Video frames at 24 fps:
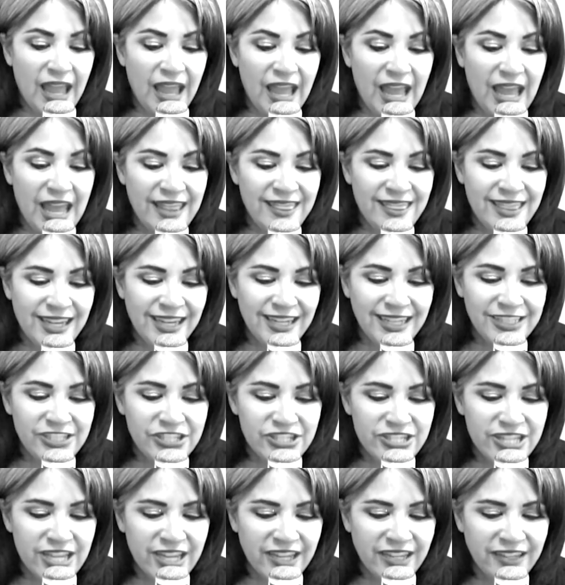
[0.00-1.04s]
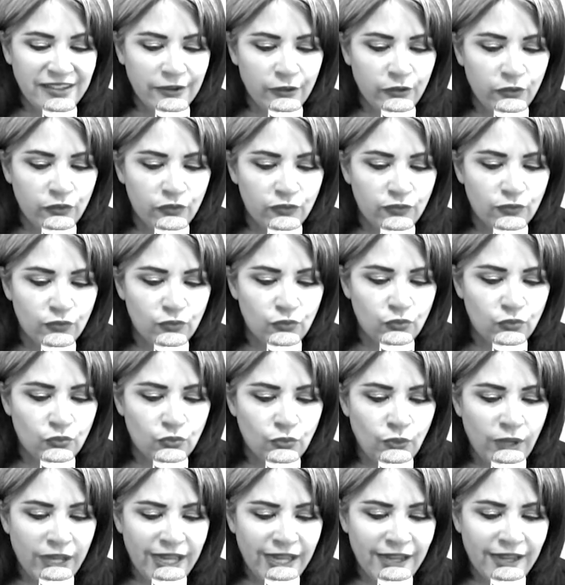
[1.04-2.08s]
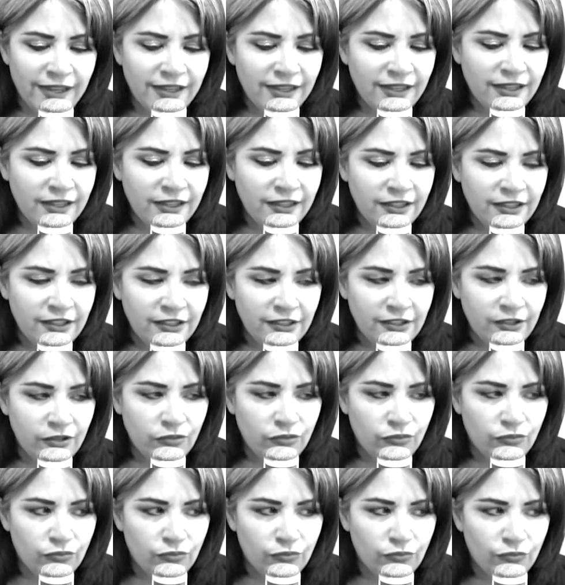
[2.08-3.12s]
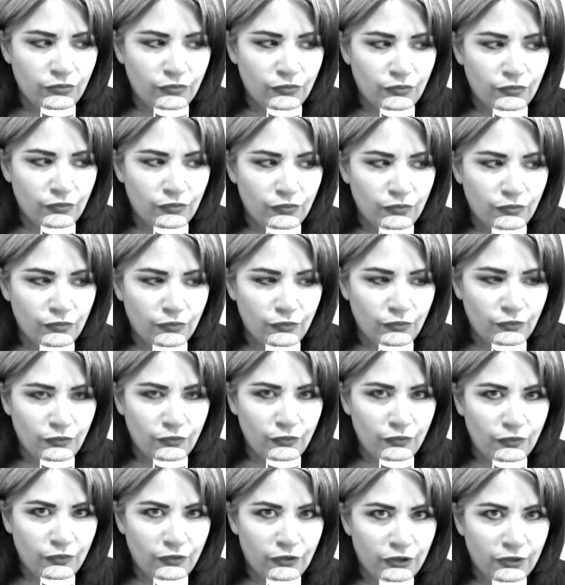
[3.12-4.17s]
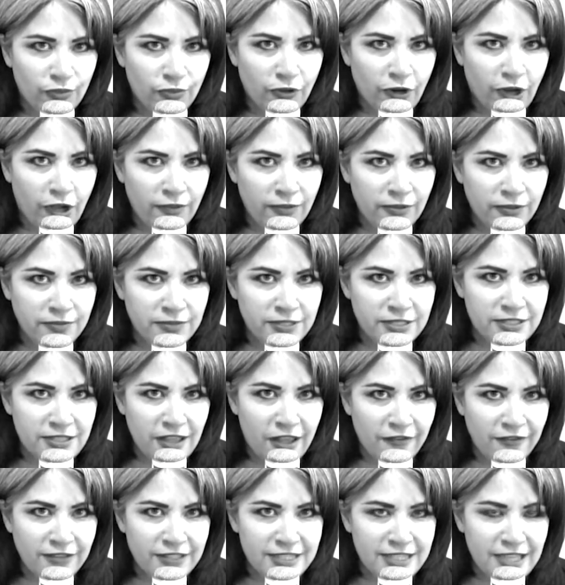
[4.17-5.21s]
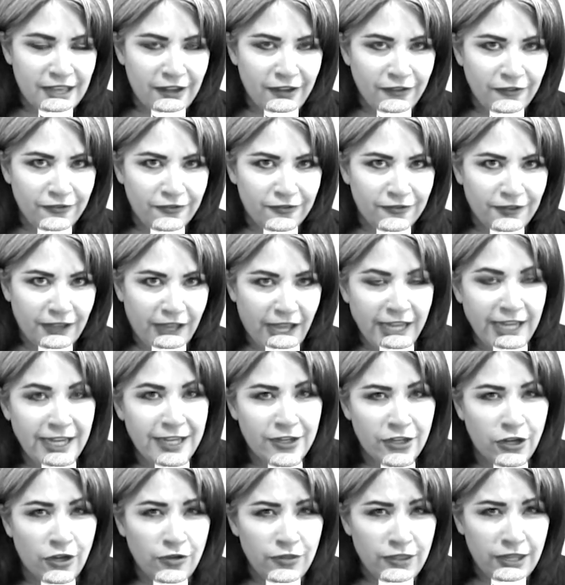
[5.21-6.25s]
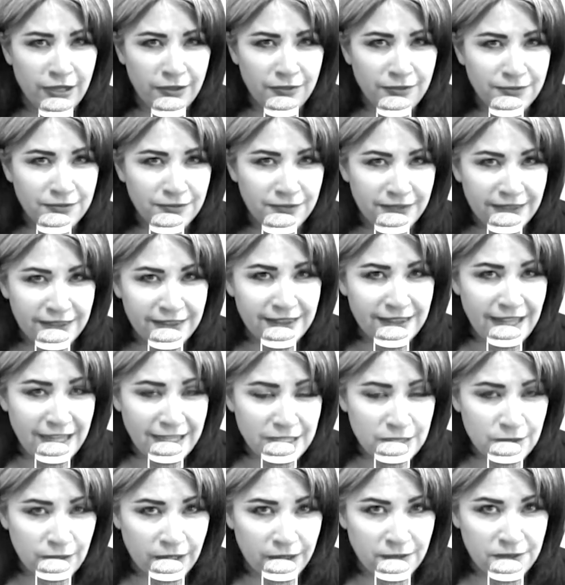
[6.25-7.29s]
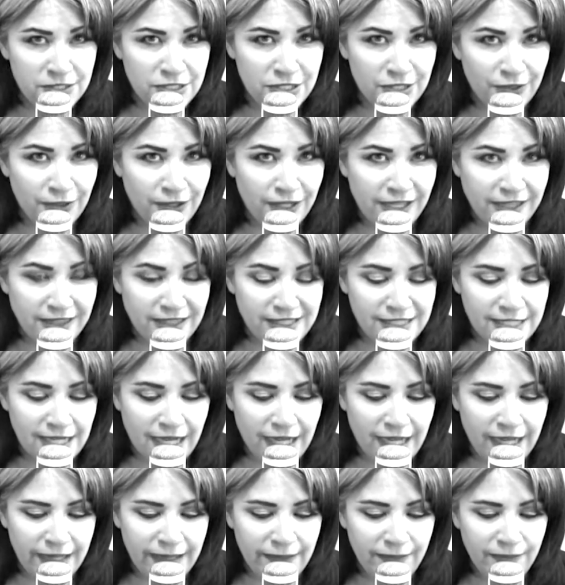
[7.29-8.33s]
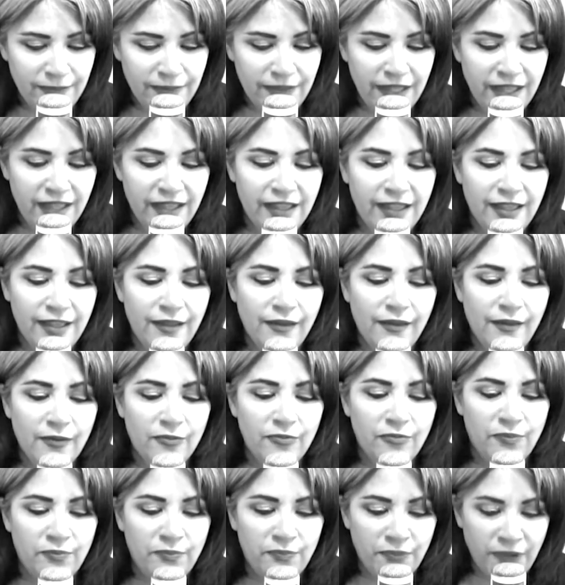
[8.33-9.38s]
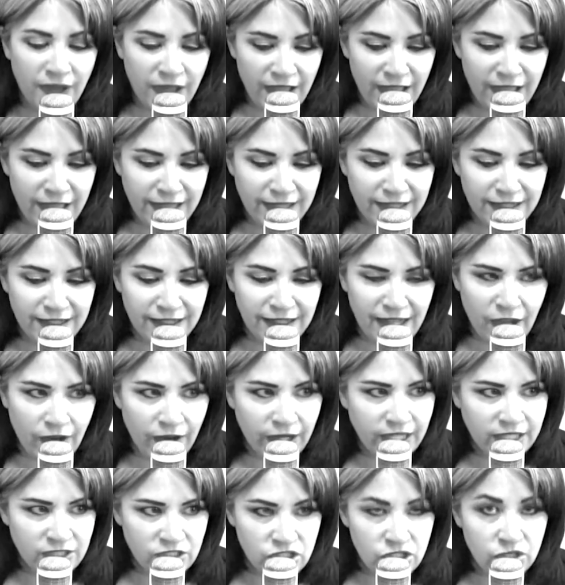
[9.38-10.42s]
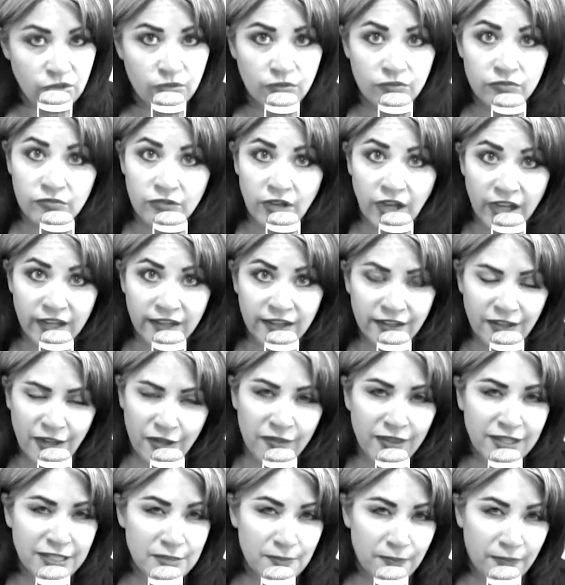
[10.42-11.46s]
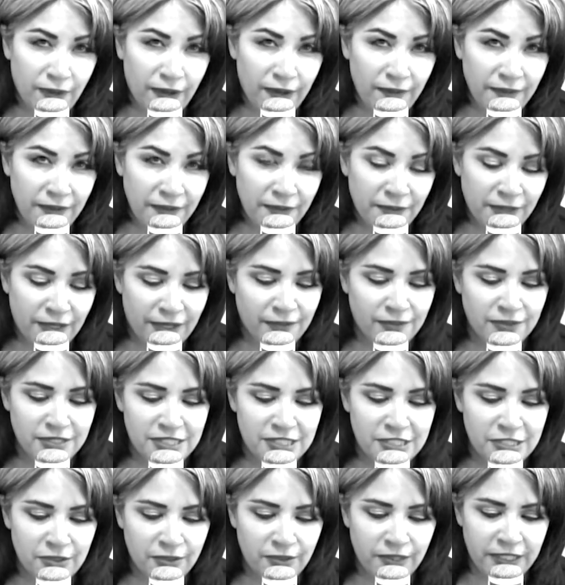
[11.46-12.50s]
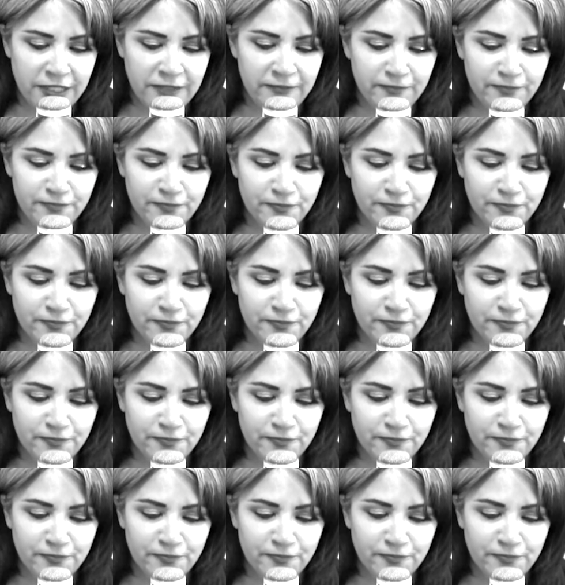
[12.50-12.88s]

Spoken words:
and then I just kind of waited for the problem to solve itself. I didn't know that that's what I was doing at the time, but now I do kind of know that's probably what I was doing.